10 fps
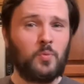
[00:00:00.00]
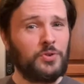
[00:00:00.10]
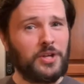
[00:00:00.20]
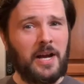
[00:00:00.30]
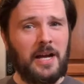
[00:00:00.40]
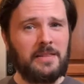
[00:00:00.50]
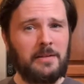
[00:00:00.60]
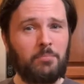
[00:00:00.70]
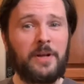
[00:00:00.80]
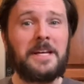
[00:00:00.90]
would you kindly
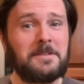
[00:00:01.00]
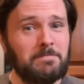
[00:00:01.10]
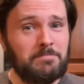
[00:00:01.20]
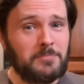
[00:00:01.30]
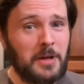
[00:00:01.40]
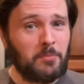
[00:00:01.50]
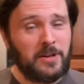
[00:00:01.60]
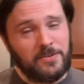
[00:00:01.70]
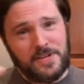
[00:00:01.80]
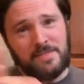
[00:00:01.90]
bring it and bring
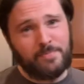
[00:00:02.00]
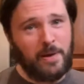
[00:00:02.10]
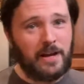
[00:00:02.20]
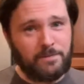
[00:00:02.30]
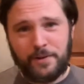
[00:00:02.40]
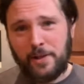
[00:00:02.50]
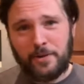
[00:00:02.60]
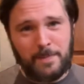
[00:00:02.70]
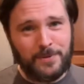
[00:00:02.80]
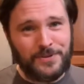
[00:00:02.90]
yourselves back for another
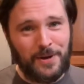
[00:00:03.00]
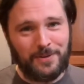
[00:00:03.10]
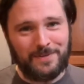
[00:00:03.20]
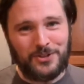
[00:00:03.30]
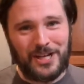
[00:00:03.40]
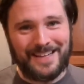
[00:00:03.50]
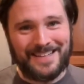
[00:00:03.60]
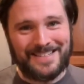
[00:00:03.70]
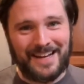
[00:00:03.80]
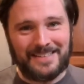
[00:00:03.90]
episode of
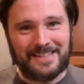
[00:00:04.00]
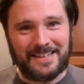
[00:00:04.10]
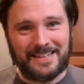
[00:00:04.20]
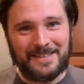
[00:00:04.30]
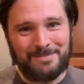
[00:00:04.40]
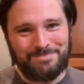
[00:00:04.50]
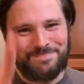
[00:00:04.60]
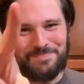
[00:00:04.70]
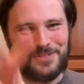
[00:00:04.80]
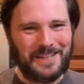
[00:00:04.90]
JK's Hot Take.
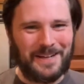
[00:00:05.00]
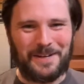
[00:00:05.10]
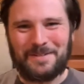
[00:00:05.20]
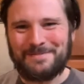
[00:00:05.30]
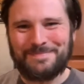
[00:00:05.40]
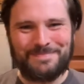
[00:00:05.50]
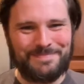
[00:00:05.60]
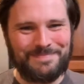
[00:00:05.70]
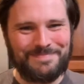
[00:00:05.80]
Take care.